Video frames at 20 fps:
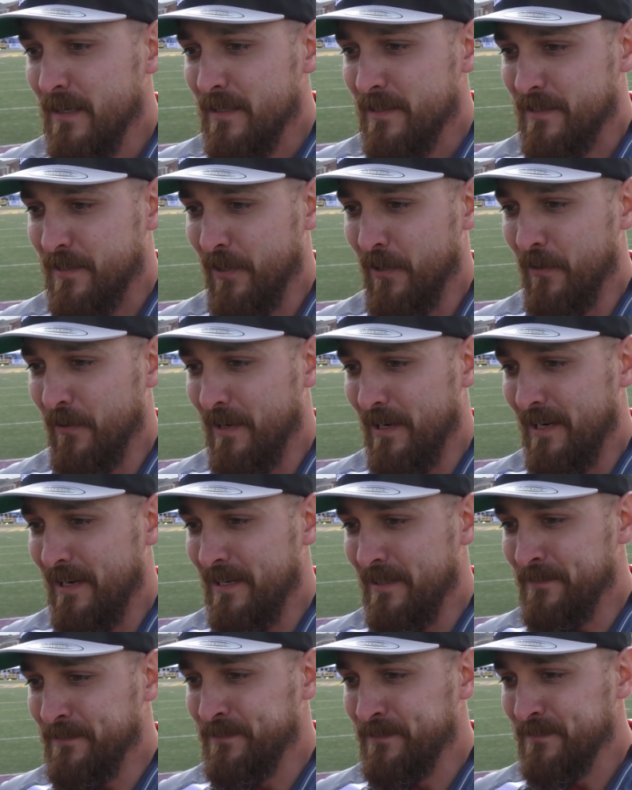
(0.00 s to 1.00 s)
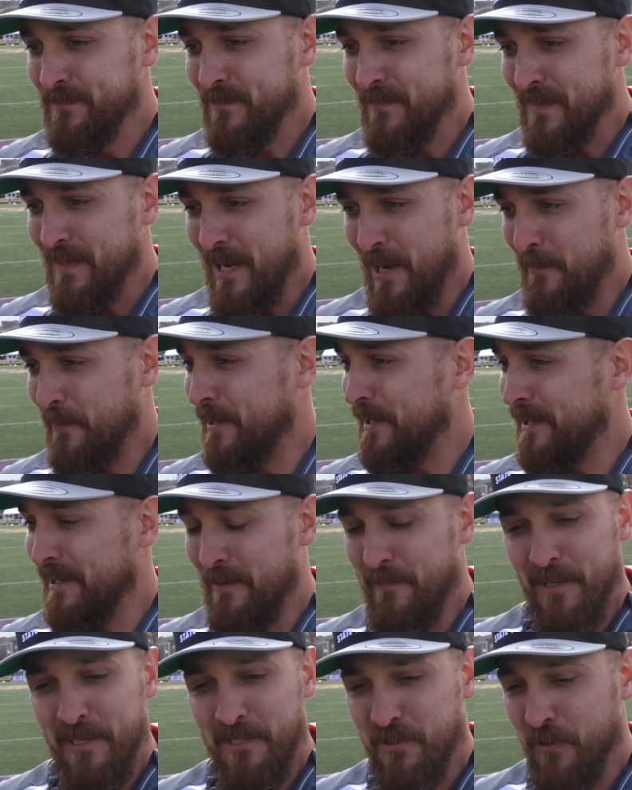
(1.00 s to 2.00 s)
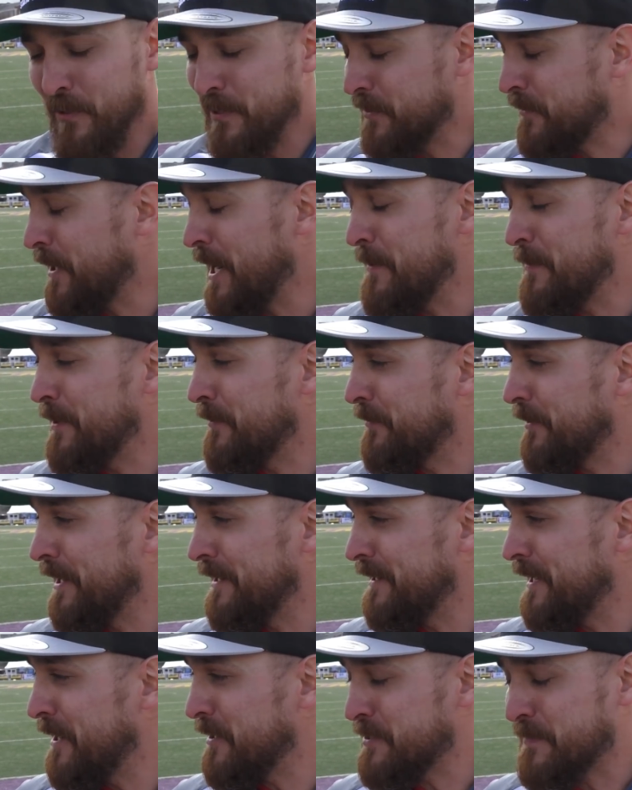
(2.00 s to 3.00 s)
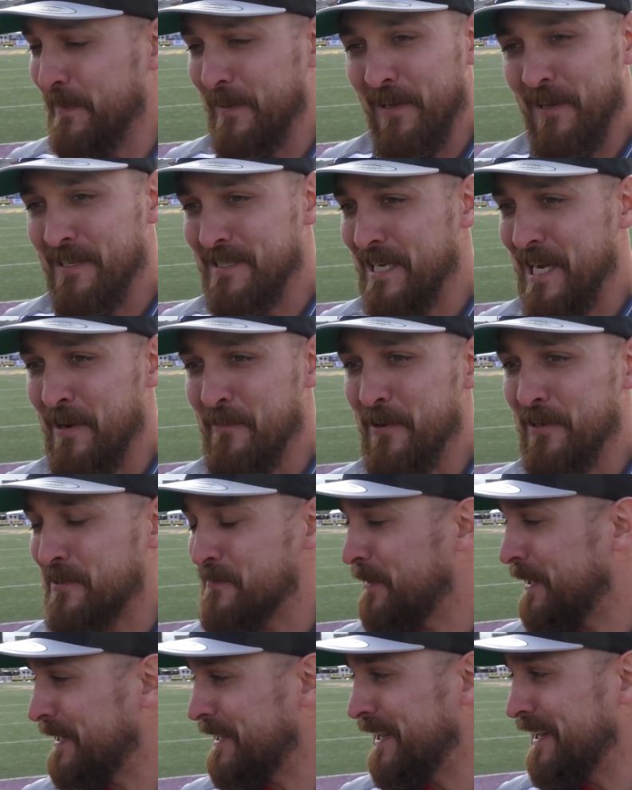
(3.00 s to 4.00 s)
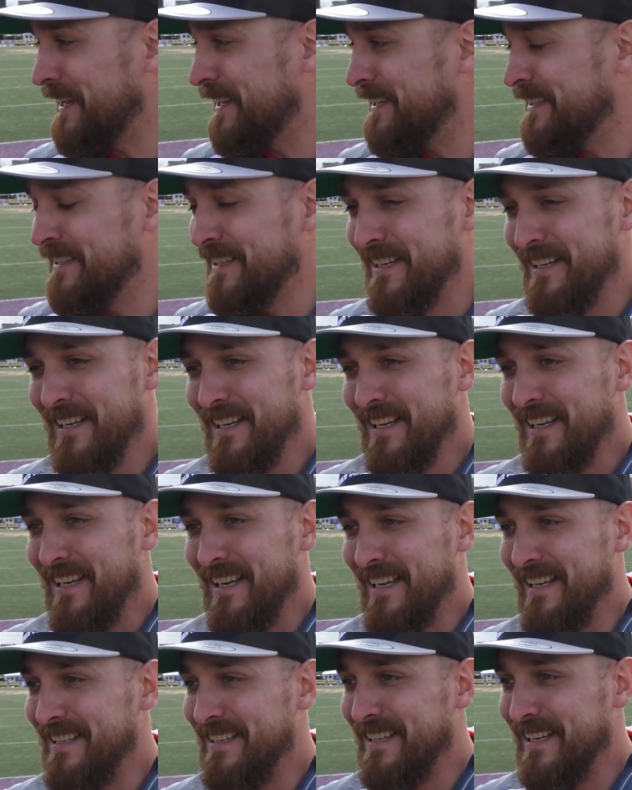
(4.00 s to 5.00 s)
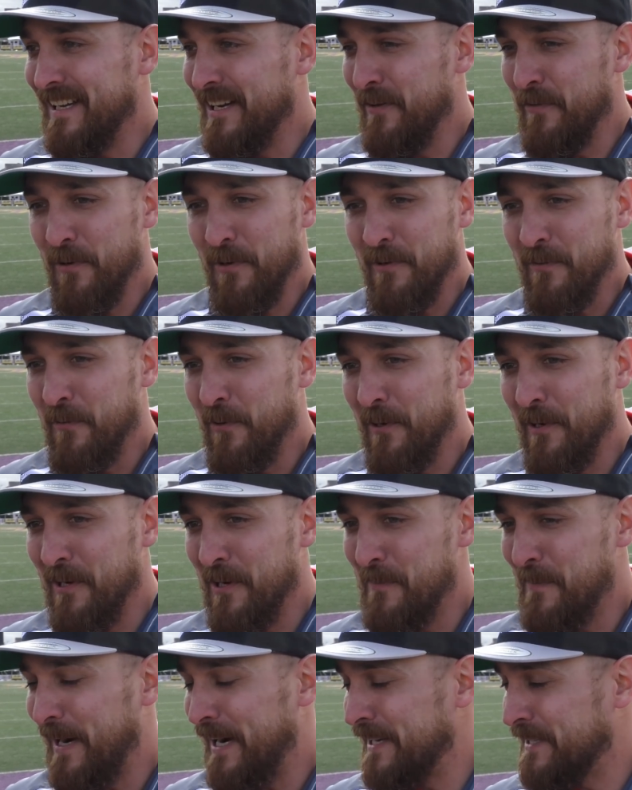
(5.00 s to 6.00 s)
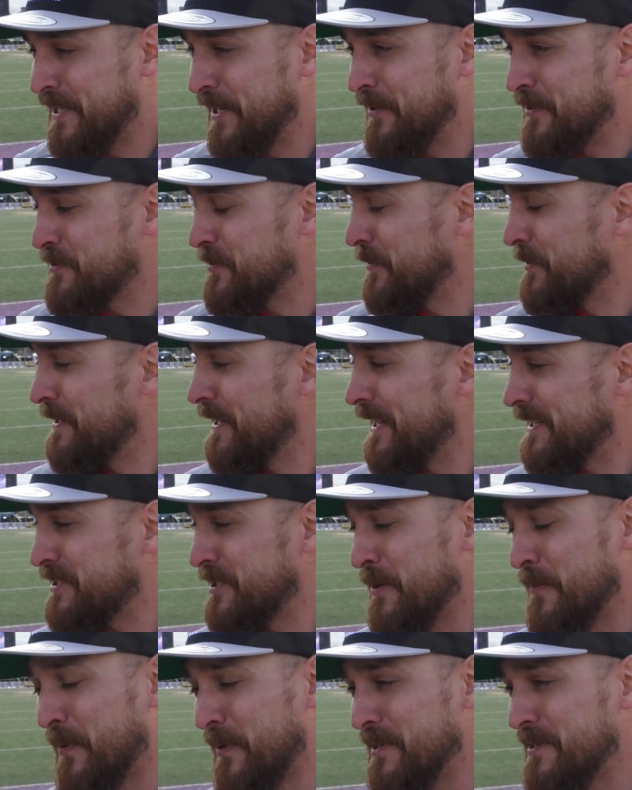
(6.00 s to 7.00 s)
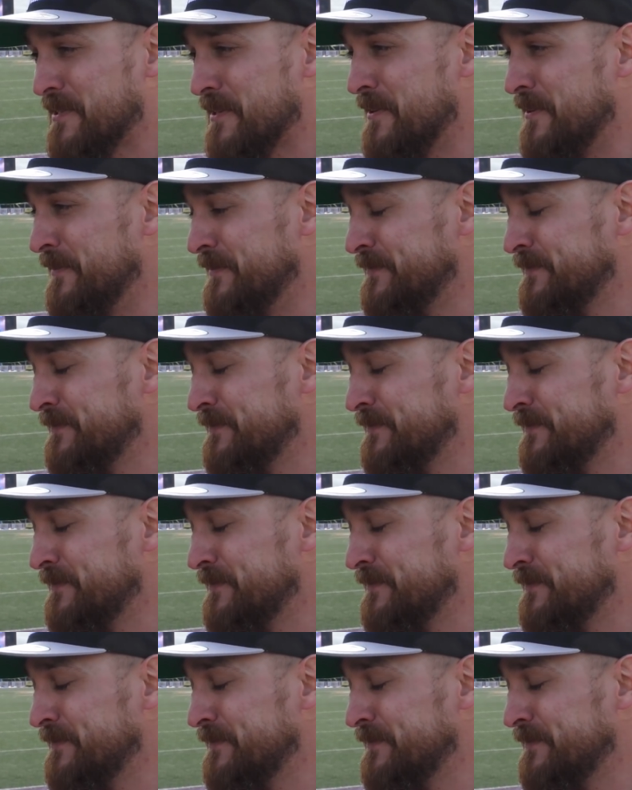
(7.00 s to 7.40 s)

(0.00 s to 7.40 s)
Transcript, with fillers: So uh, I'm gonna I'm gonna enjoy the crap right now. Spend all the time with them I can and uh, we'll, we'll, get our mind turned toward next year pretty soon.